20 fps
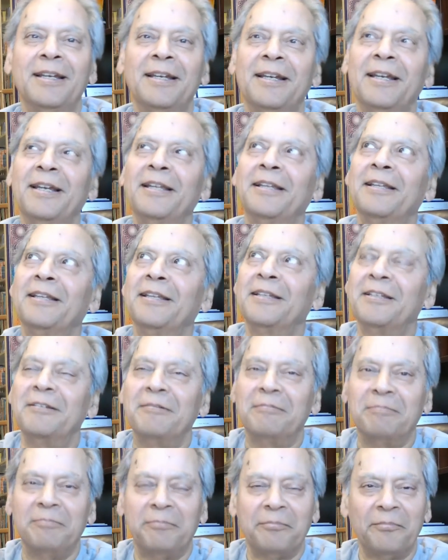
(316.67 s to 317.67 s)
in the
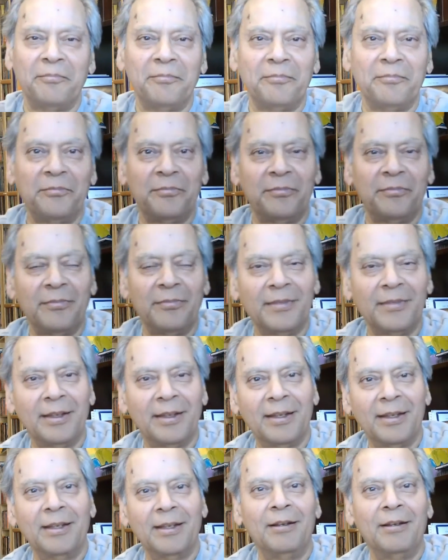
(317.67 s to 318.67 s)

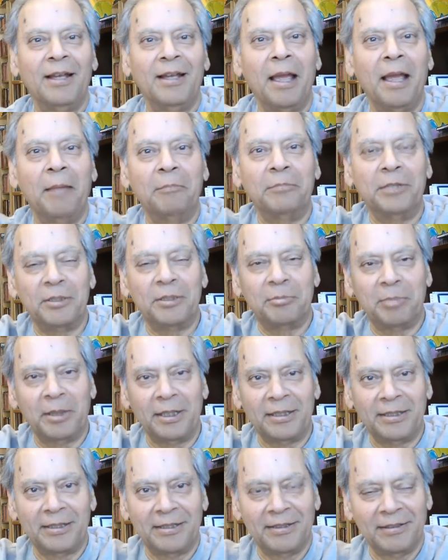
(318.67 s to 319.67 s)
empty
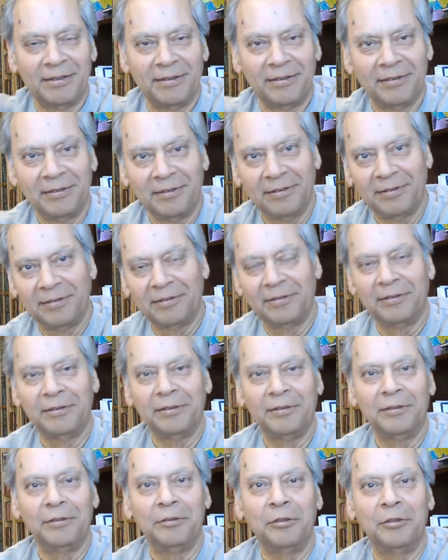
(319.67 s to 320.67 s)
space.
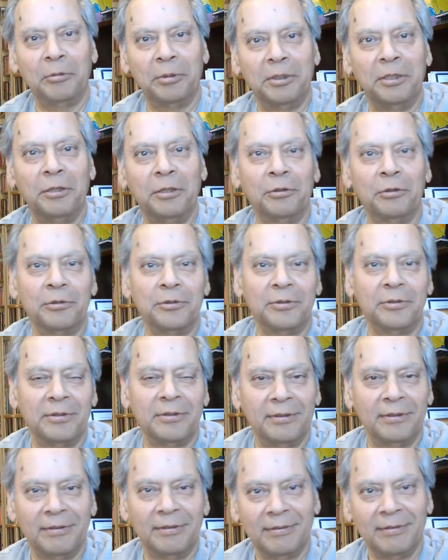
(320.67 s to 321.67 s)
Nobody knows.